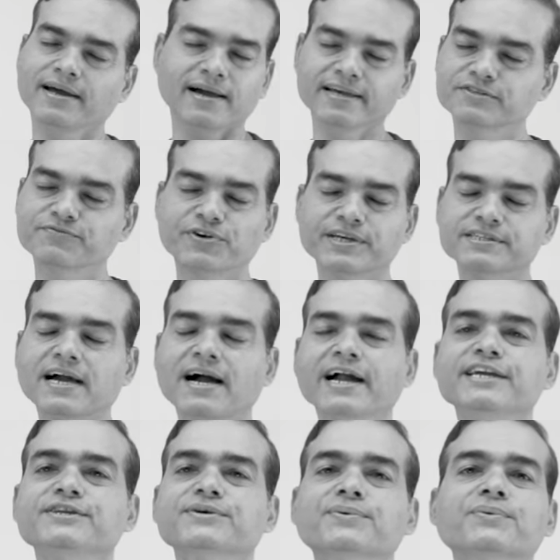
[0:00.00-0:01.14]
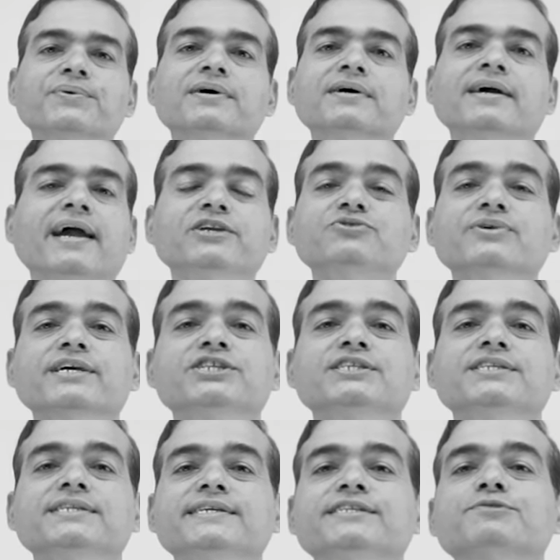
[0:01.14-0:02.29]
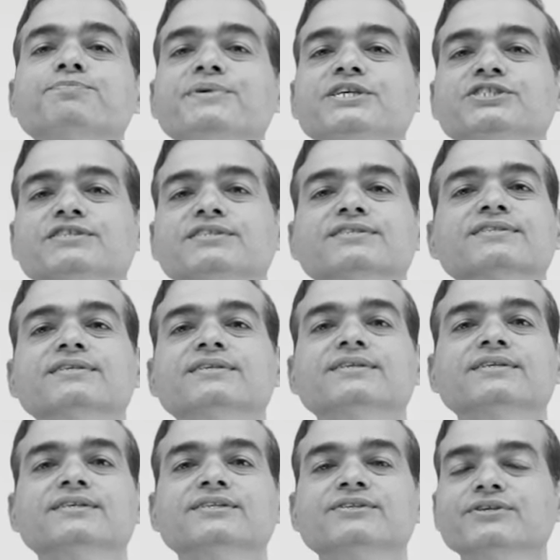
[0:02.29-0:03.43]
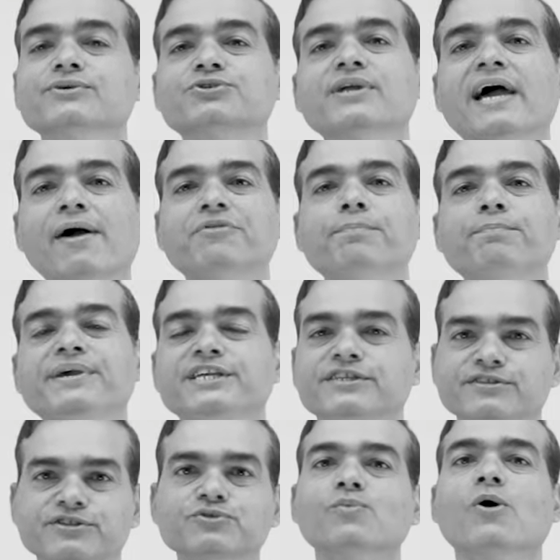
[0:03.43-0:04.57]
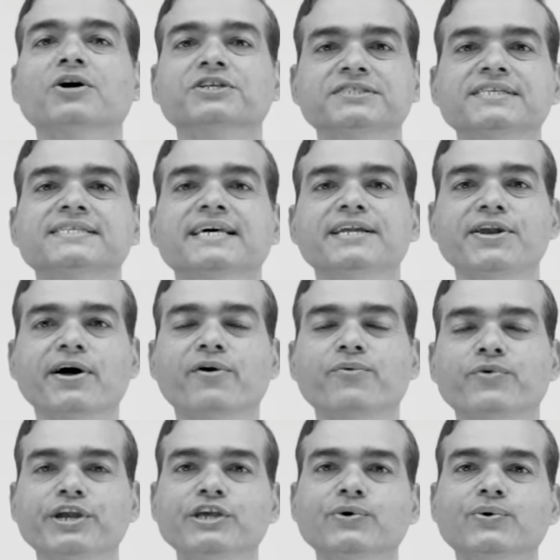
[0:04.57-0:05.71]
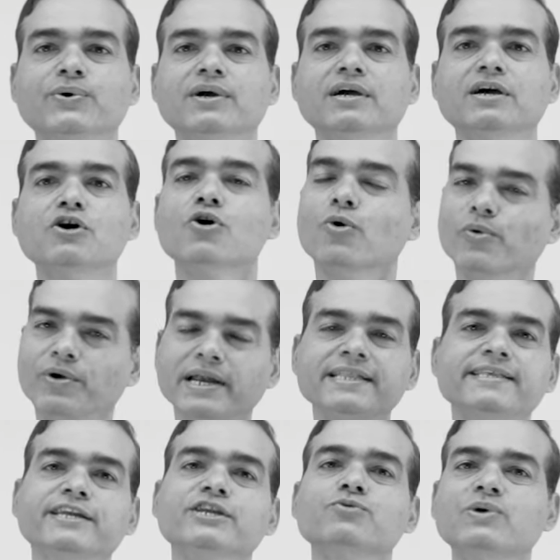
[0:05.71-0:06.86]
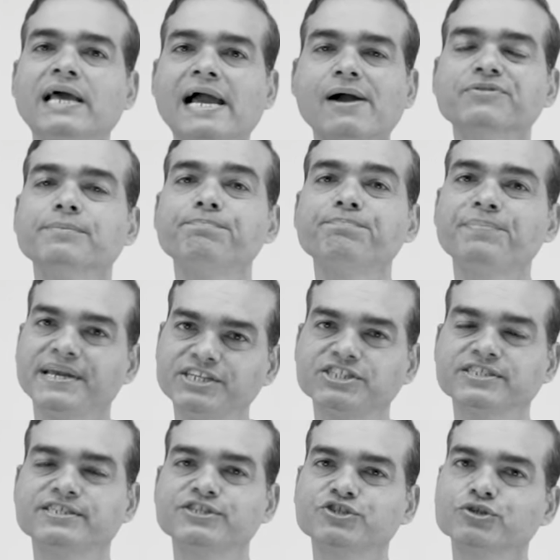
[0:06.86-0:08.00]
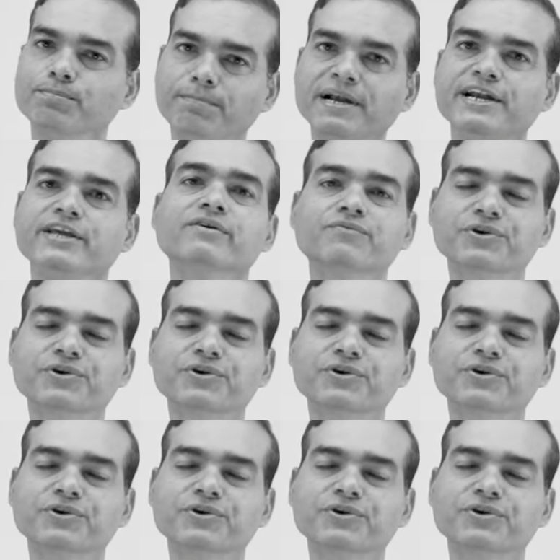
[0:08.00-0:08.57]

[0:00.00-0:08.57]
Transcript: as far as I know, education needs patience. So you should have the patience to watch this entire video. Only then you will have the patience to build your